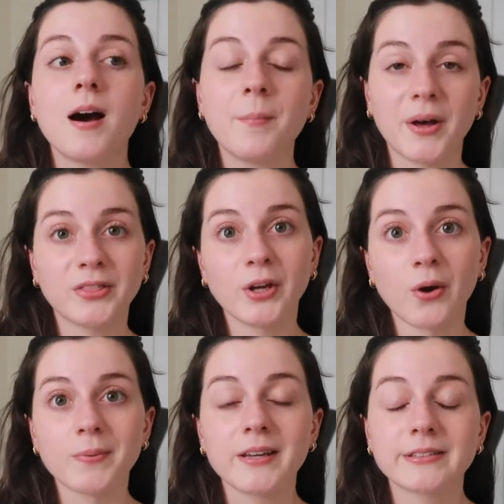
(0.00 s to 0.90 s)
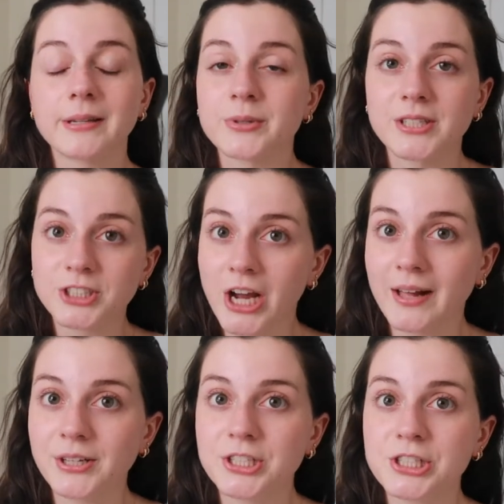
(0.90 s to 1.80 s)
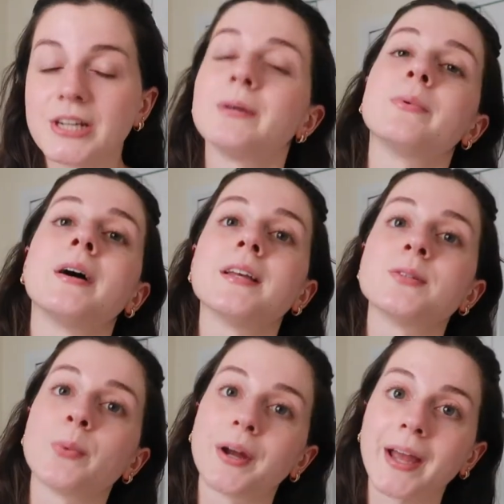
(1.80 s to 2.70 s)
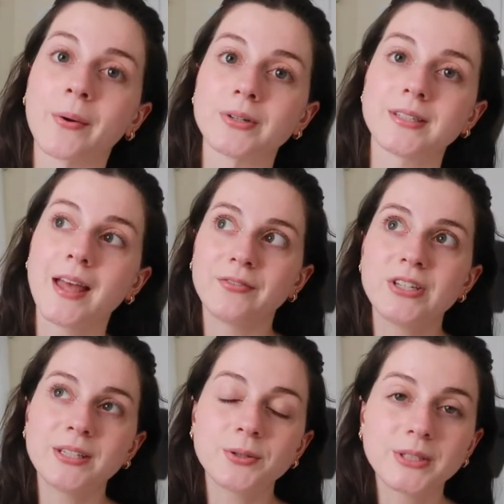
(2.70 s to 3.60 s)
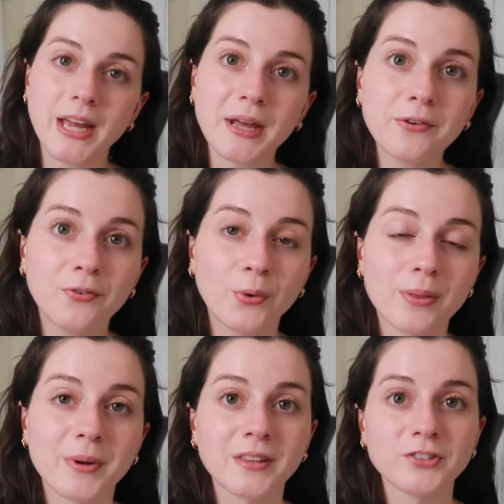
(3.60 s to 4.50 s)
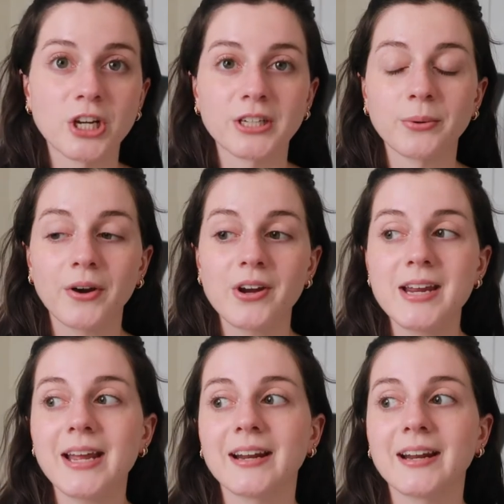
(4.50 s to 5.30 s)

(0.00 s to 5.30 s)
a month ago because there was a challenge, and it was workout every single day for the month of January.